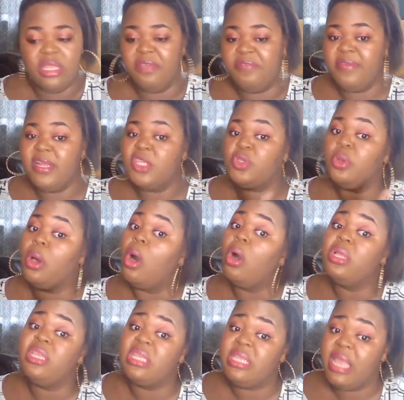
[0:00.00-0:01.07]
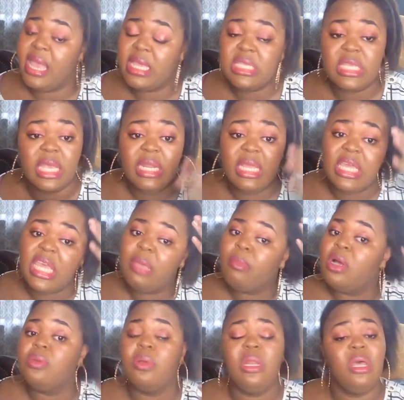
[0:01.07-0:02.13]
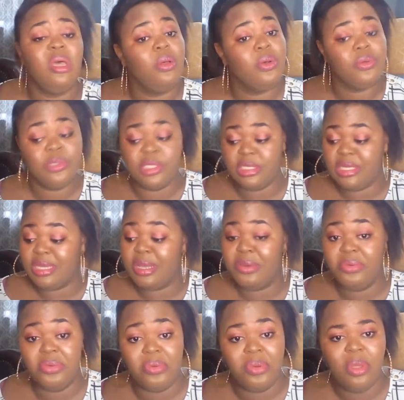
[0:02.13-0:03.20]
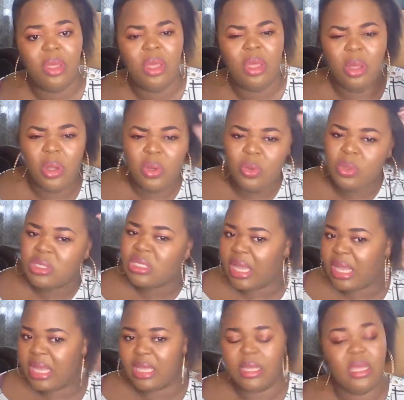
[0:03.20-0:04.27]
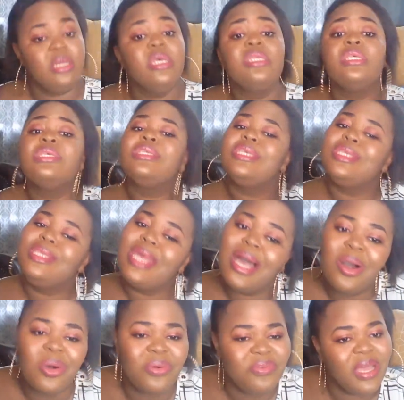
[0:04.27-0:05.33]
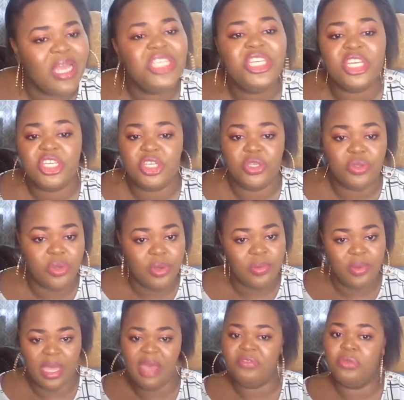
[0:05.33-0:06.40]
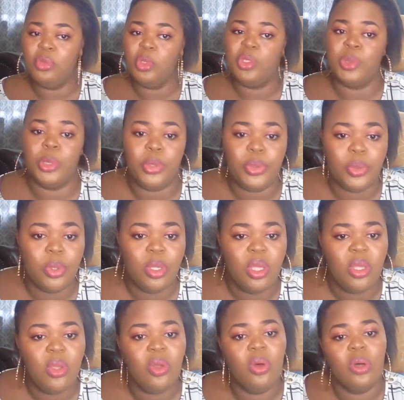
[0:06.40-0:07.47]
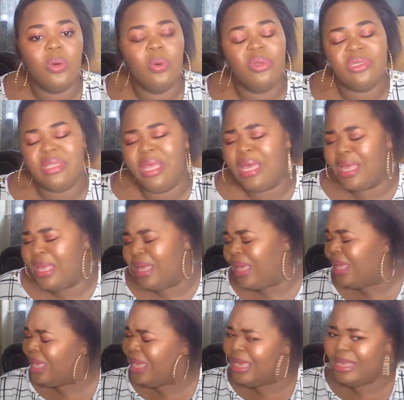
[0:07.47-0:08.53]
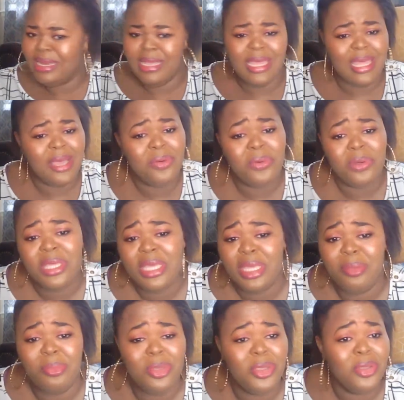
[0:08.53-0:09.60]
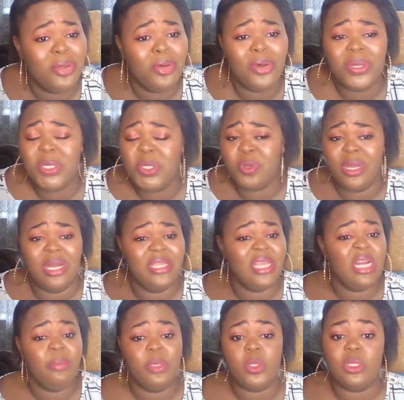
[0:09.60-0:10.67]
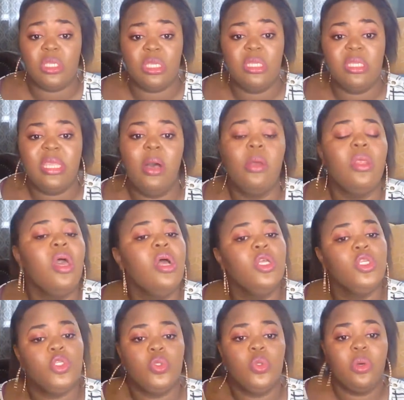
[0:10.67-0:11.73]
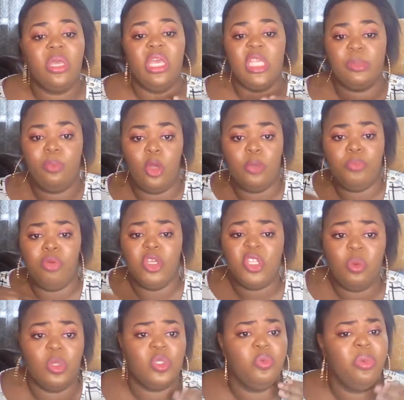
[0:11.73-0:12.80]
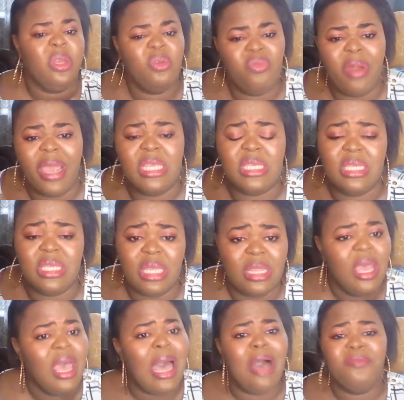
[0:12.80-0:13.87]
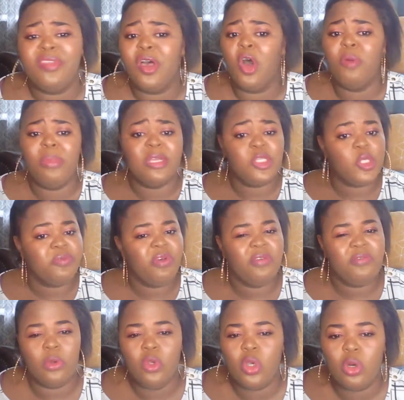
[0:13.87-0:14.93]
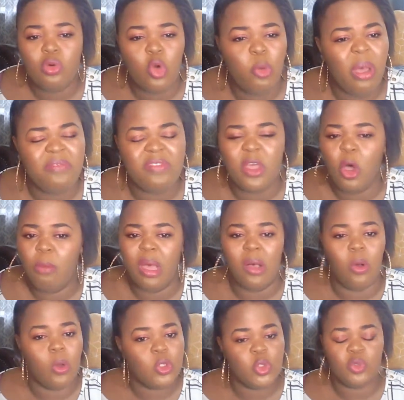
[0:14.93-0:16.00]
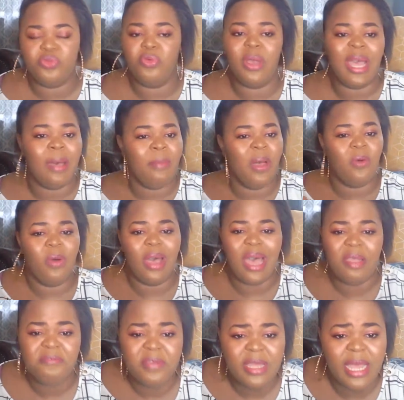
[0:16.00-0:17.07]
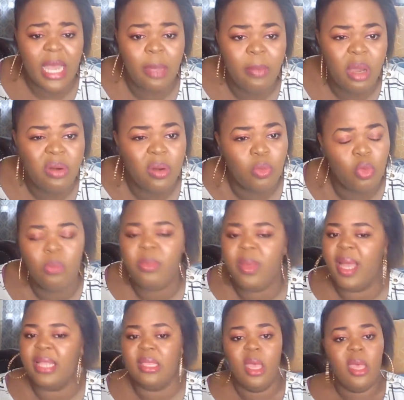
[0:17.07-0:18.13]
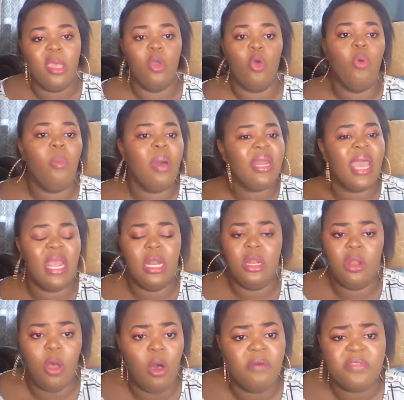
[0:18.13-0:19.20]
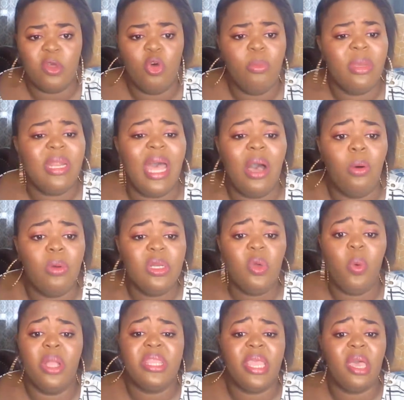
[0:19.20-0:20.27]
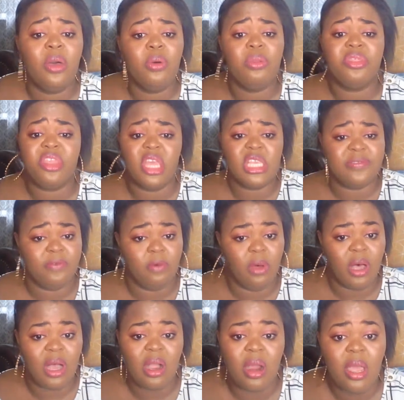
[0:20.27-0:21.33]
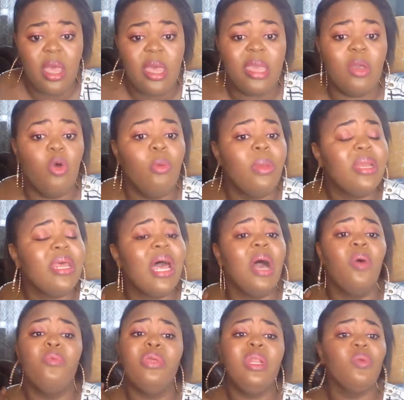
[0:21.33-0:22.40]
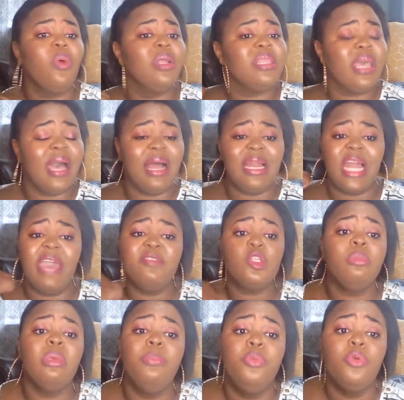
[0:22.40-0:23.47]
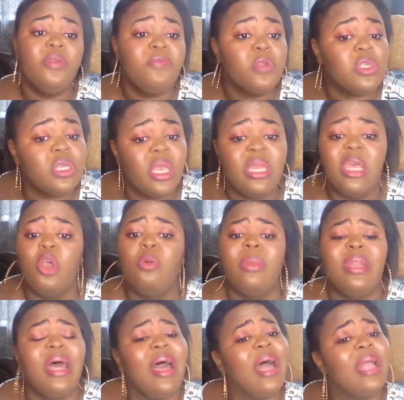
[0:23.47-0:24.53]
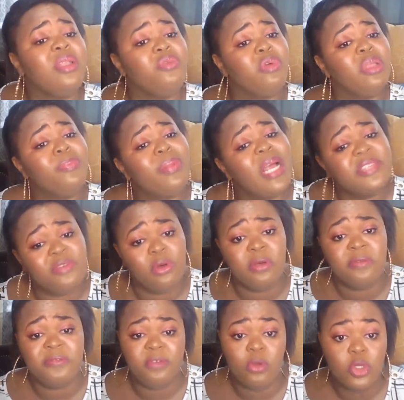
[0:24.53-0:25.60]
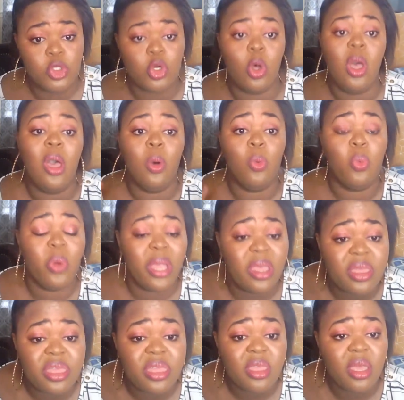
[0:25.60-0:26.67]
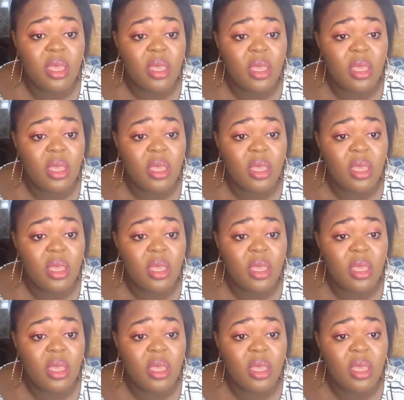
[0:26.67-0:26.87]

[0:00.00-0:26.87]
They finished doing all the tests and they came out. They were like, Uncle, sit down. No. Uncle was like, They say, sit down, find chair, she don't. We have news for you. Uncle was like, hey, the girl go keep me, oh, this one telling me to sit down. So his blood pressure was already rising. After all my suffer for Europe, after all my hustle for come back for Africa, come marry a woman I loved, a woman that I only wanted good things for her, a woman that I really wanted our life to be beautiful together, a woman that I had great plans for a future with.